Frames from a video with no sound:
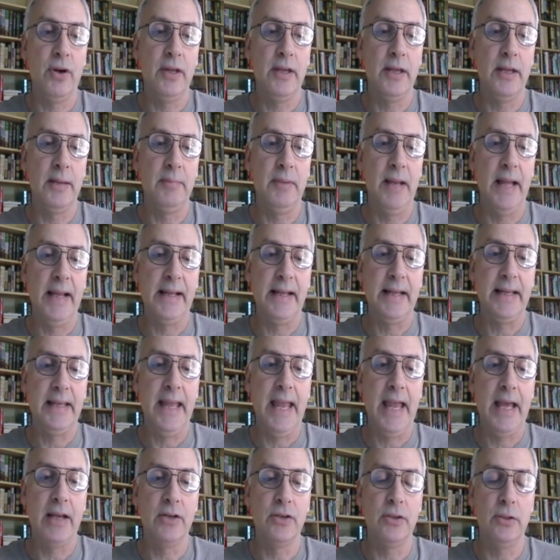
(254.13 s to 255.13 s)
him like a
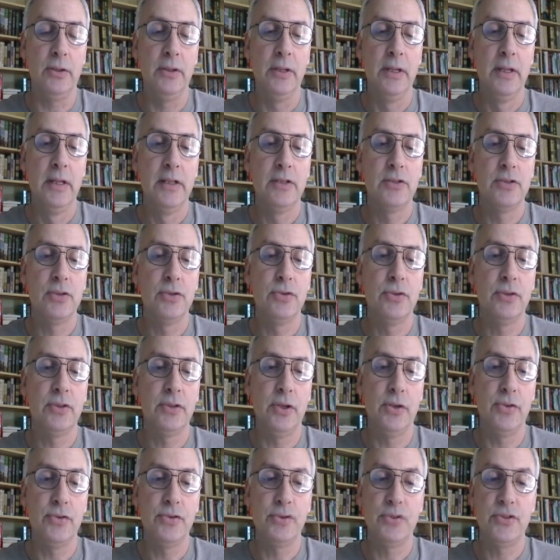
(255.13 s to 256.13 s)
candle too
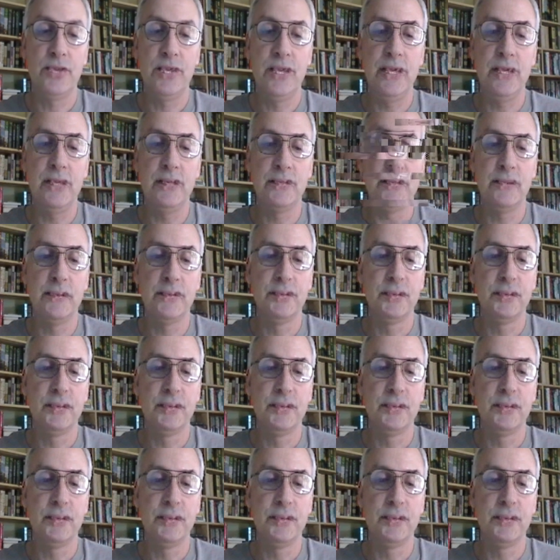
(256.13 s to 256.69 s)
close to heat.